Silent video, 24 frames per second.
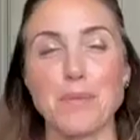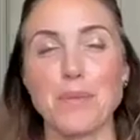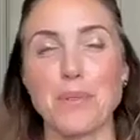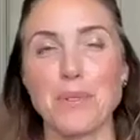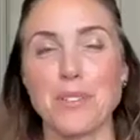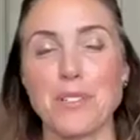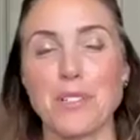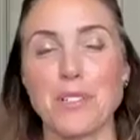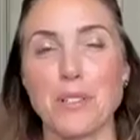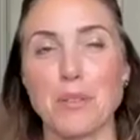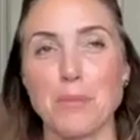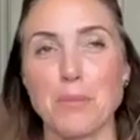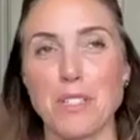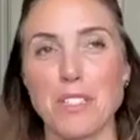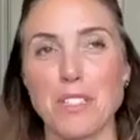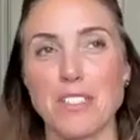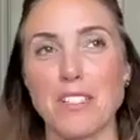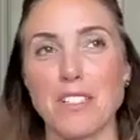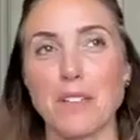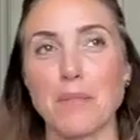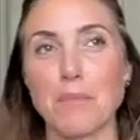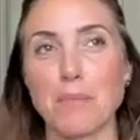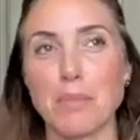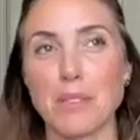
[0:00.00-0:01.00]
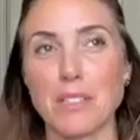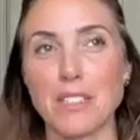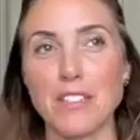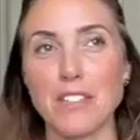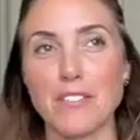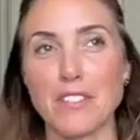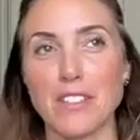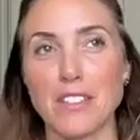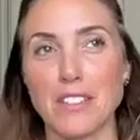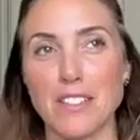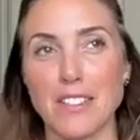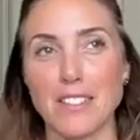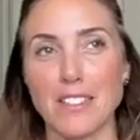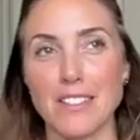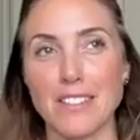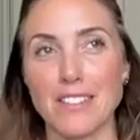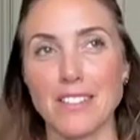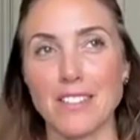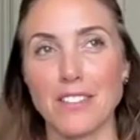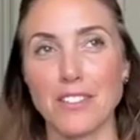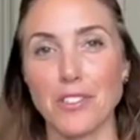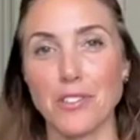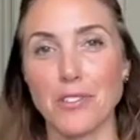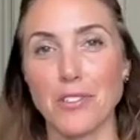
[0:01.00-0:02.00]
that's what we were talking about today, believing
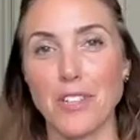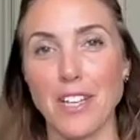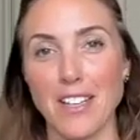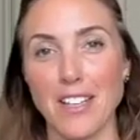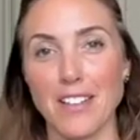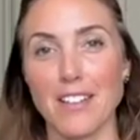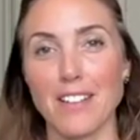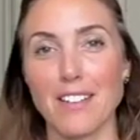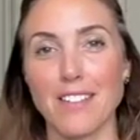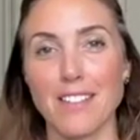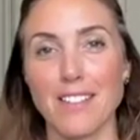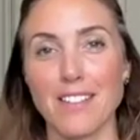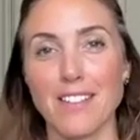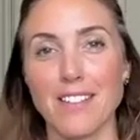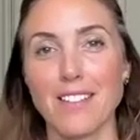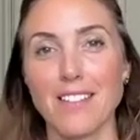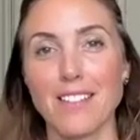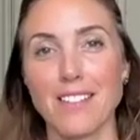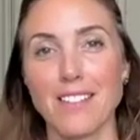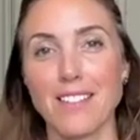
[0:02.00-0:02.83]
that you can,